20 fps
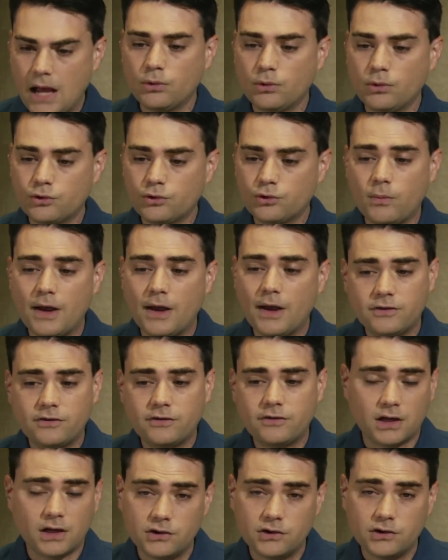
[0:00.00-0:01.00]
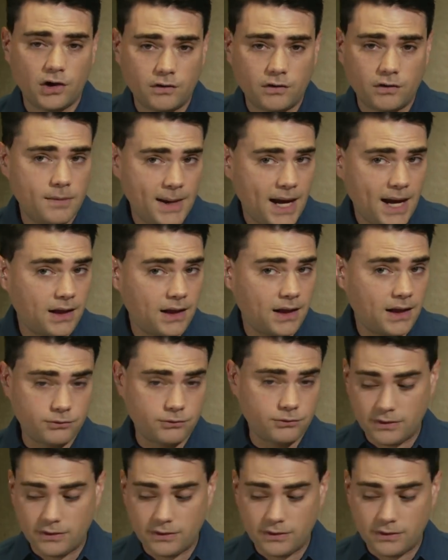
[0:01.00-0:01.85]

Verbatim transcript: and we'll show why this is going to generate a backlash,